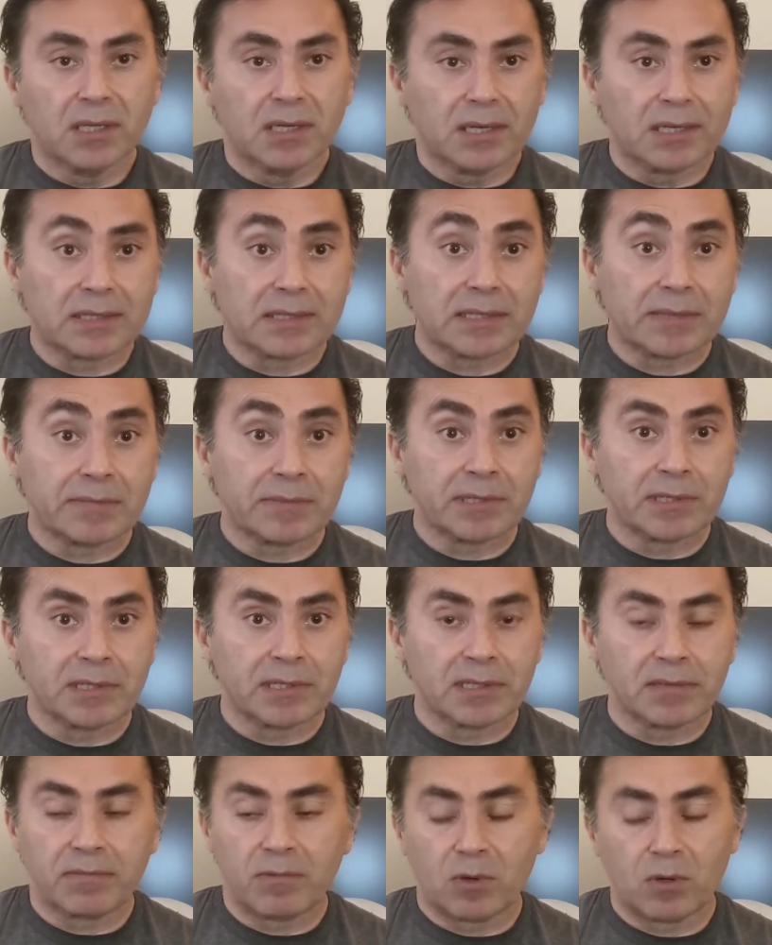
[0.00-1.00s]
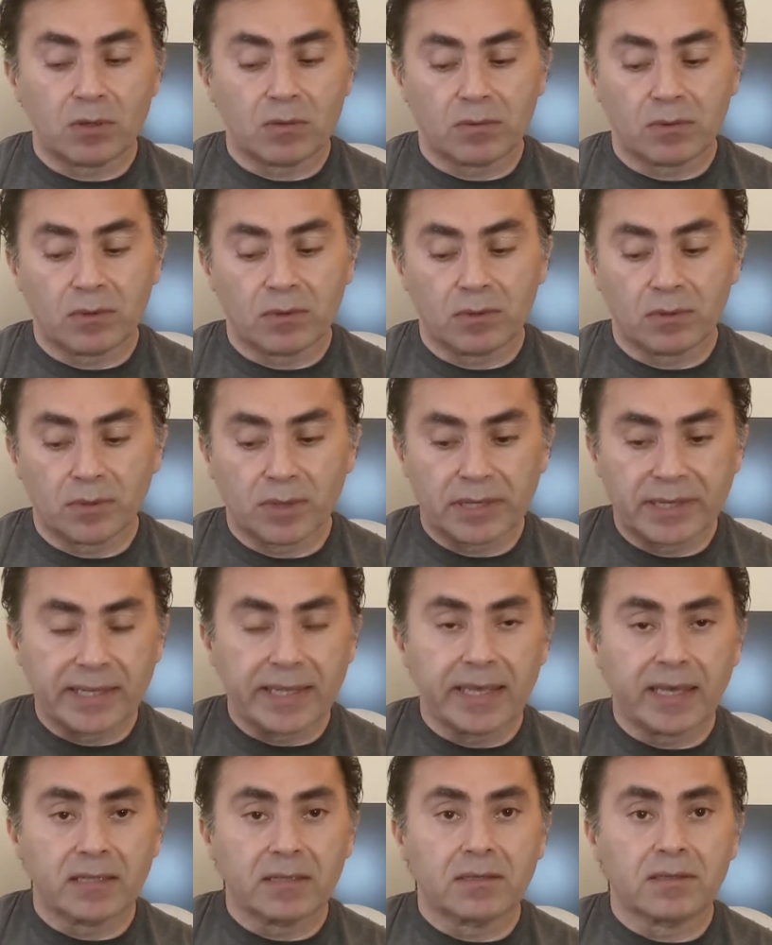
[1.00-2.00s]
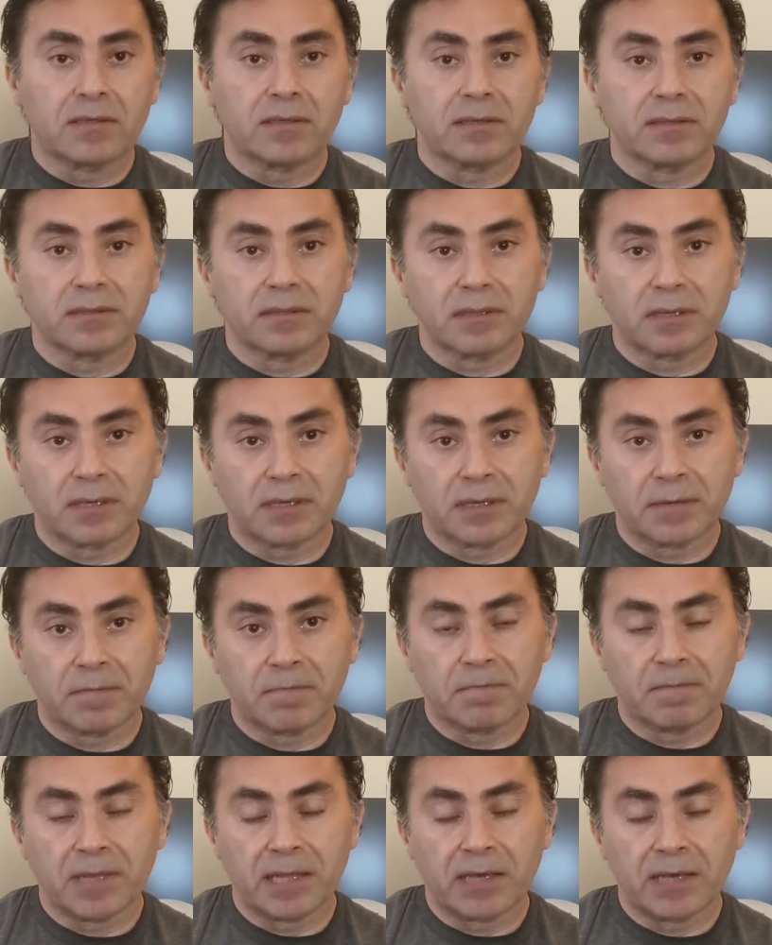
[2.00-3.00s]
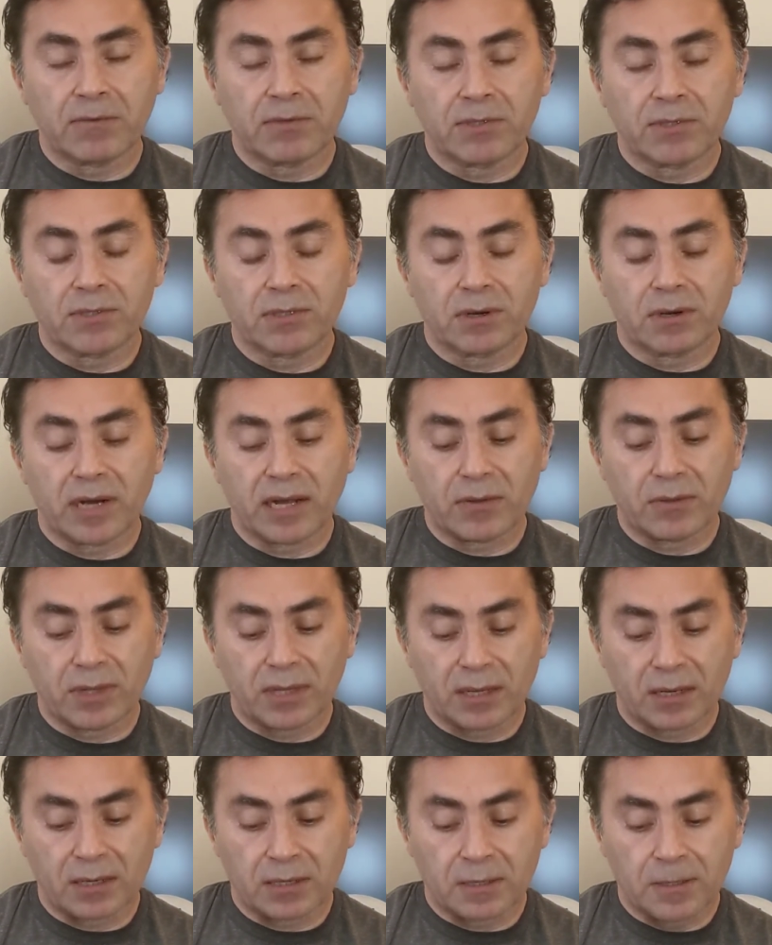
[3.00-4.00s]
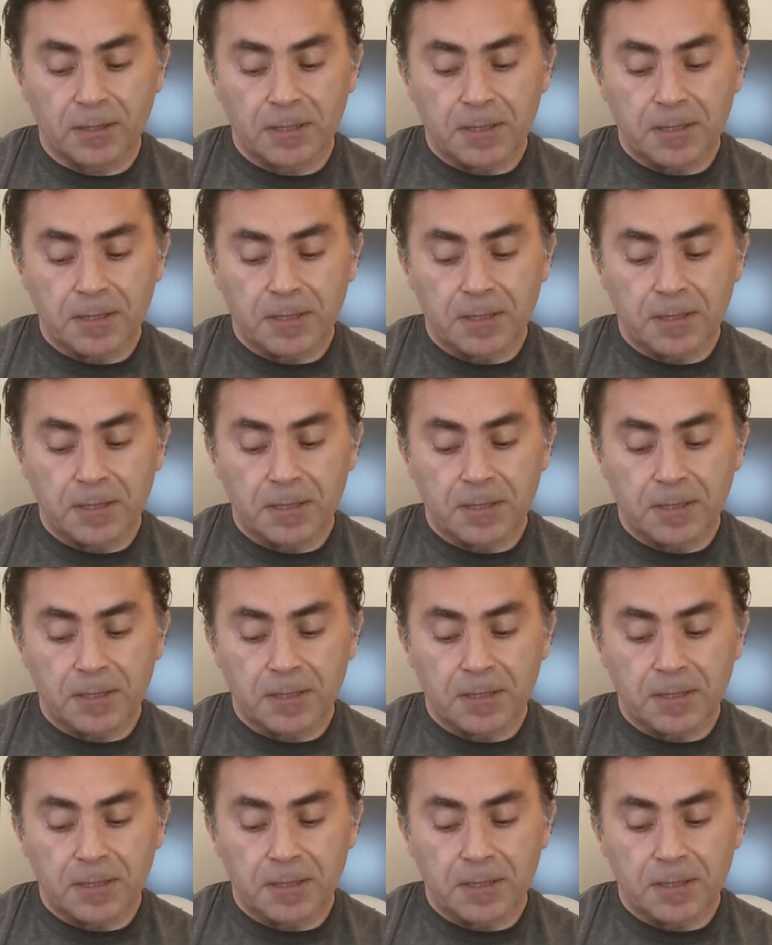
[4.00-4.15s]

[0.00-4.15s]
assembly, or any other languages that are out there.